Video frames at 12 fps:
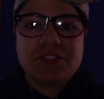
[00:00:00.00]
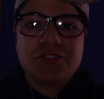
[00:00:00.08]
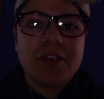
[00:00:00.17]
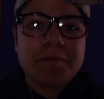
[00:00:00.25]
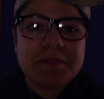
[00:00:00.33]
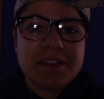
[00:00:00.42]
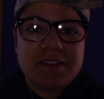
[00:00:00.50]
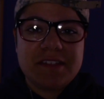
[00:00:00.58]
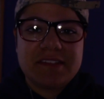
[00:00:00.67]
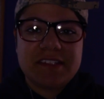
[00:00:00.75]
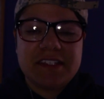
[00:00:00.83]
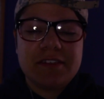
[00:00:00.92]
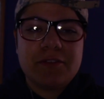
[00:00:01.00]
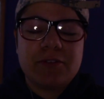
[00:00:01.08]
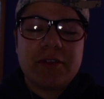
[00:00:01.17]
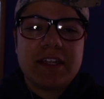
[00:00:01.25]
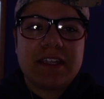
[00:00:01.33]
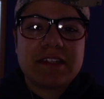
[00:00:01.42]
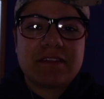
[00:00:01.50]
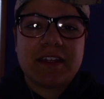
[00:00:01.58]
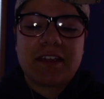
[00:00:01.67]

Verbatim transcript: trip to DC, or I guess